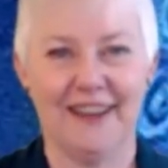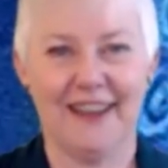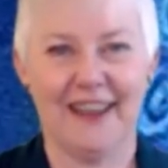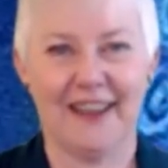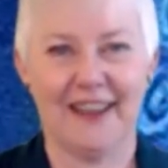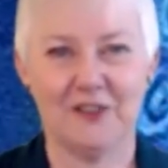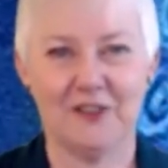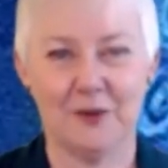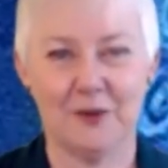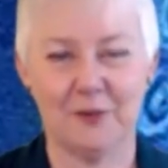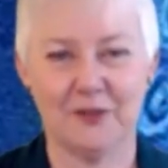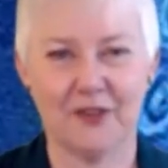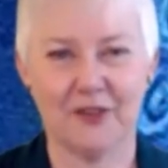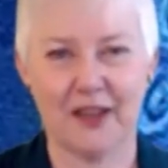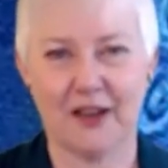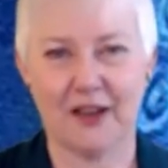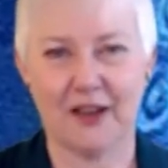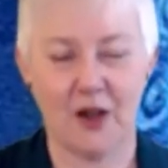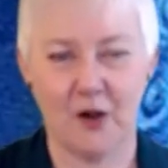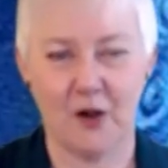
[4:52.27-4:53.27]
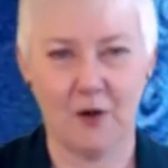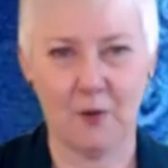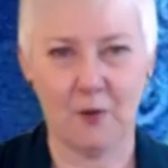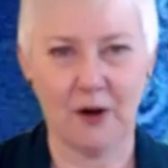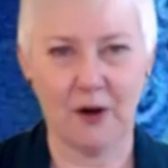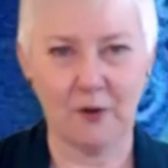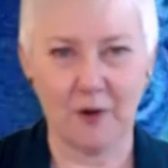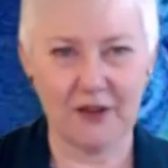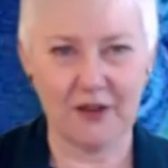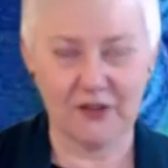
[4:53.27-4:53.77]
And she was like, oh,
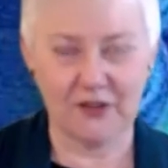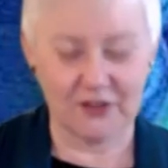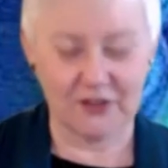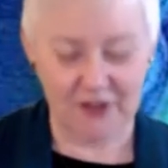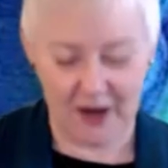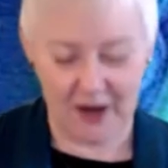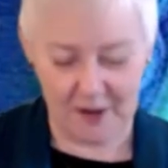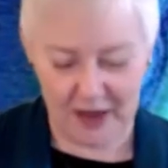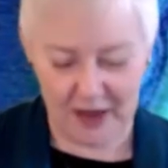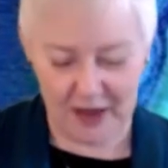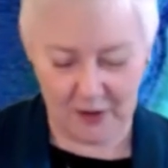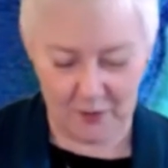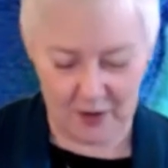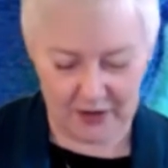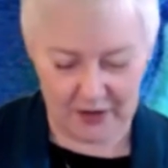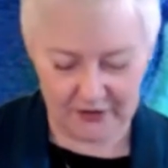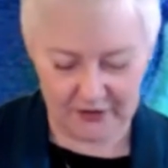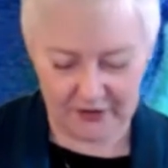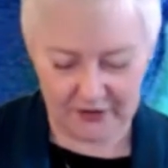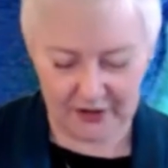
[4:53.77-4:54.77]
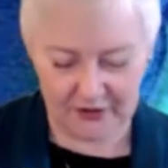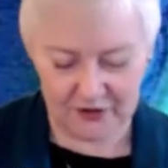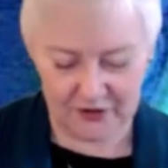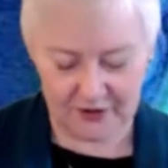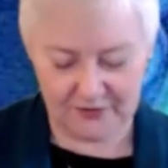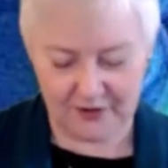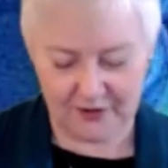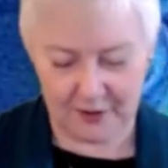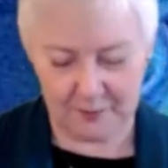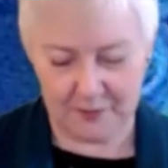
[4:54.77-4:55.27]
what a waste of time that was. And
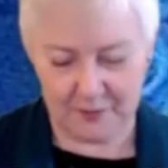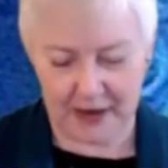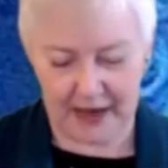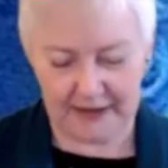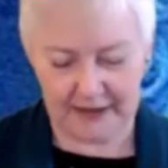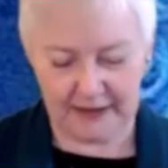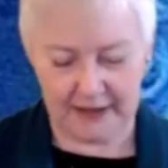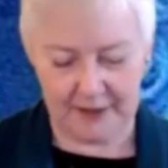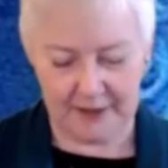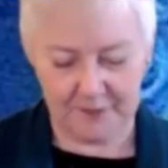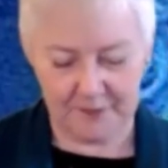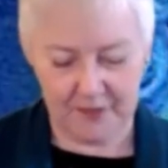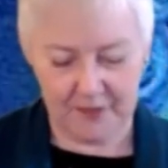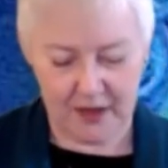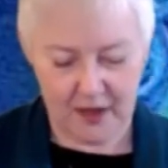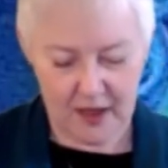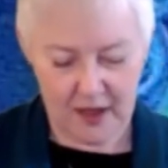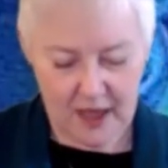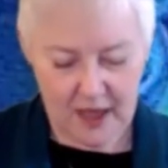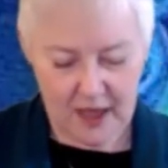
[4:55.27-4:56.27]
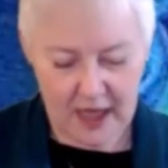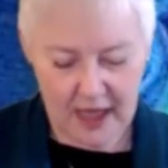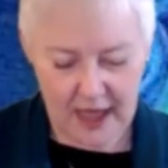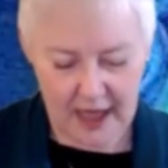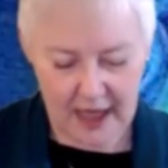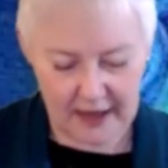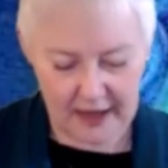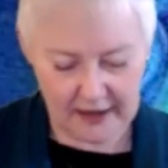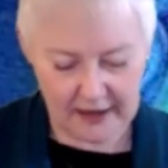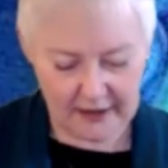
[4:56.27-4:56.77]
she felt badly.
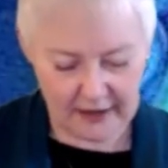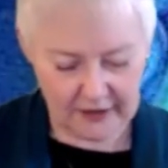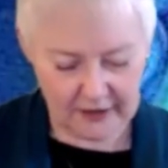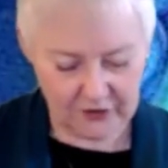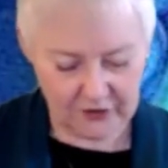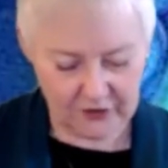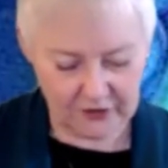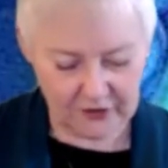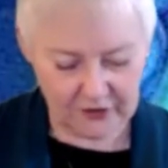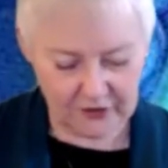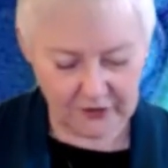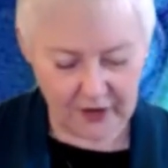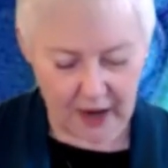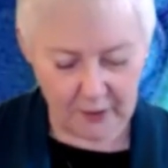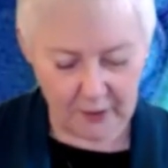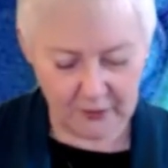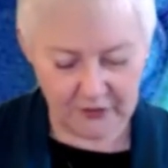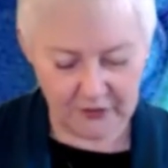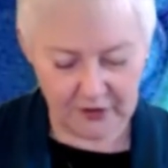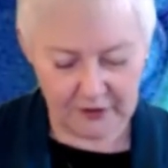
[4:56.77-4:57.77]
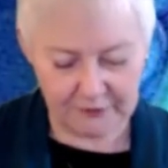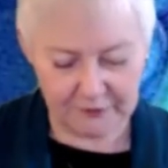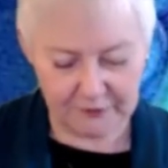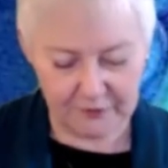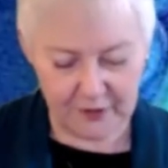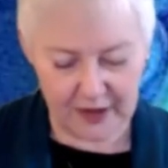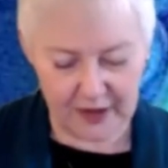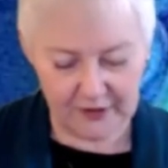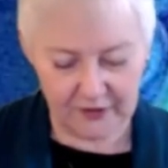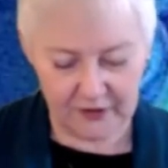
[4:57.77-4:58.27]
And she says, I was in a
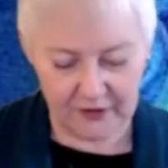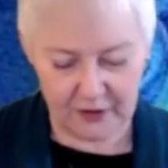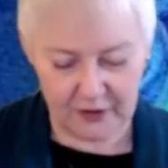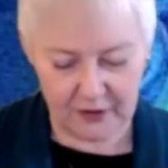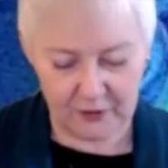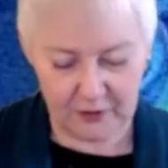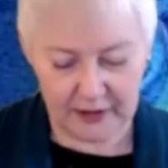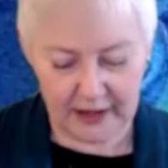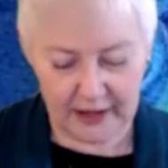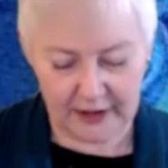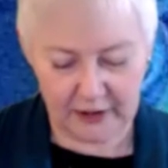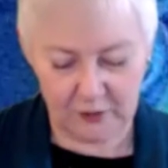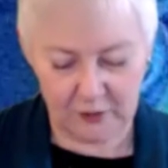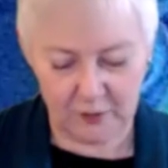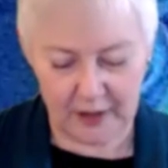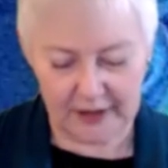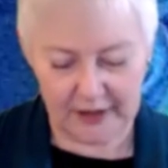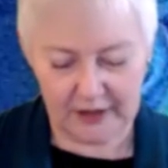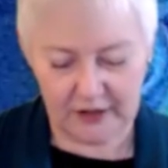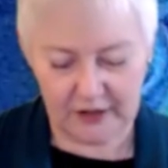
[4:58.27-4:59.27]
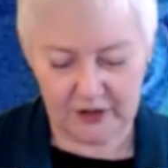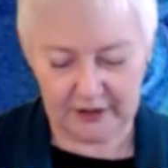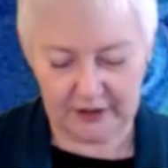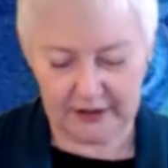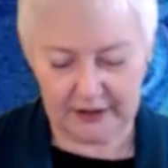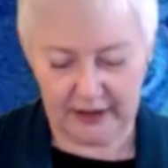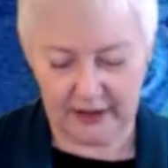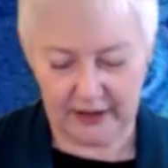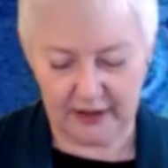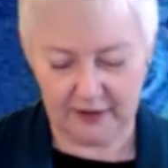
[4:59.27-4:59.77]
frenzy getting ready to
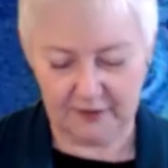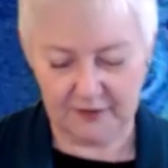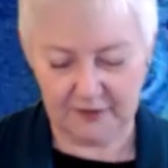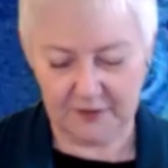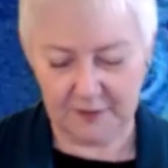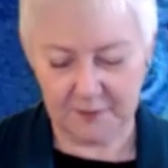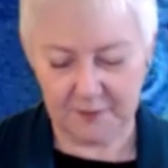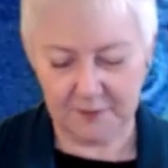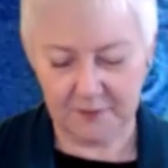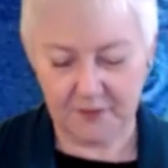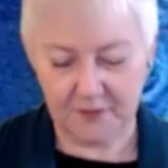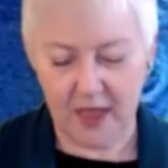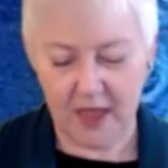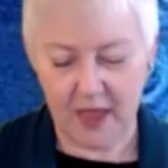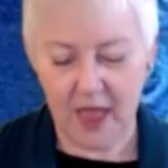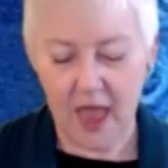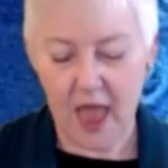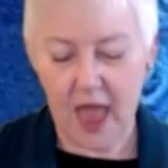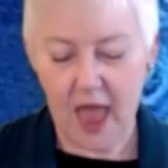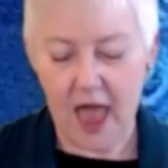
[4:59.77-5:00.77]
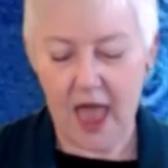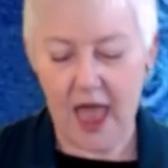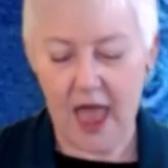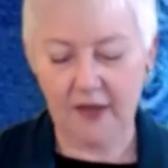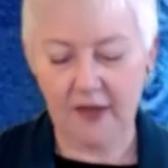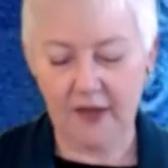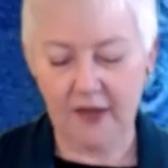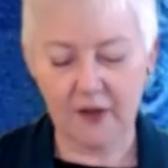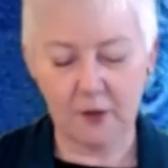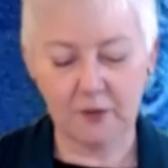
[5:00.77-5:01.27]
leave.
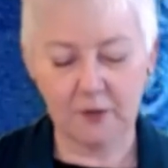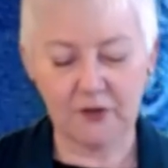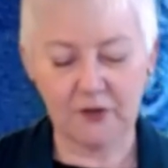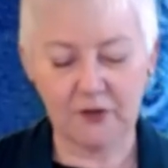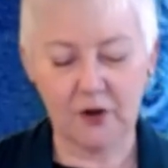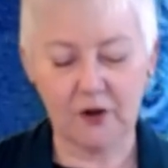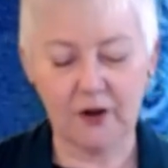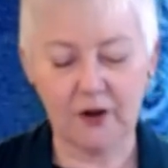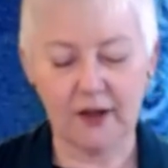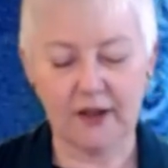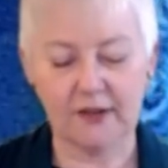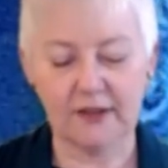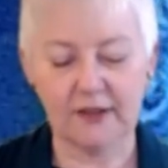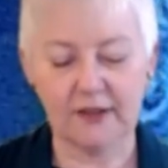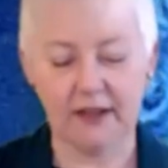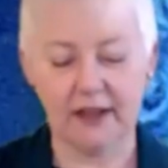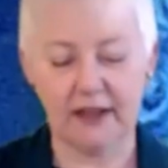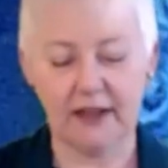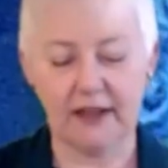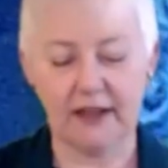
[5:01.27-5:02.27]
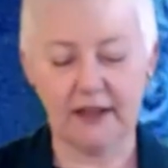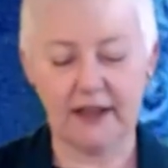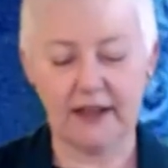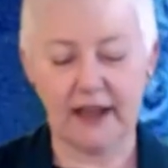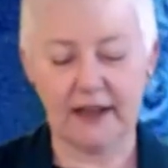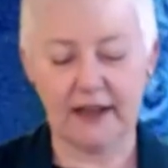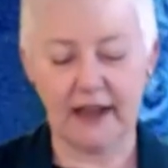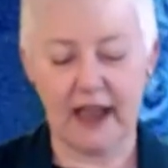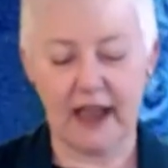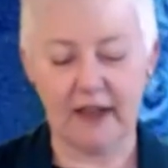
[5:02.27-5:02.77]
As I was hurriedly
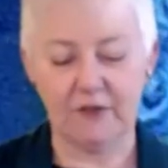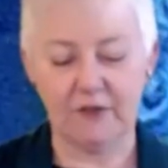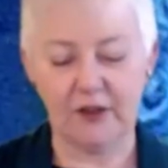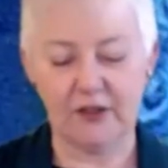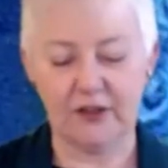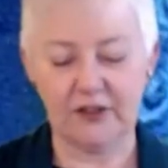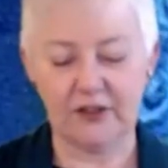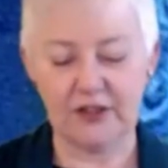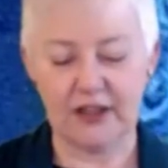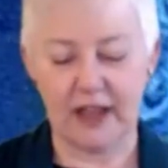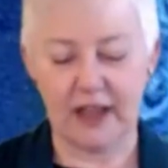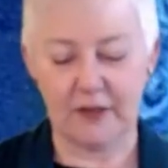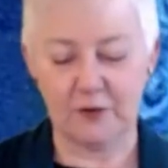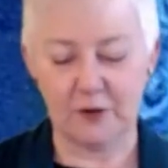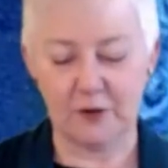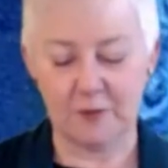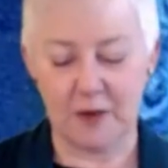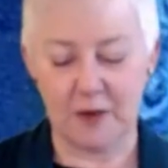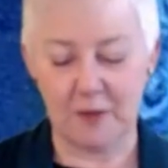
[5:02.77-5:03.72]
getting everything together in my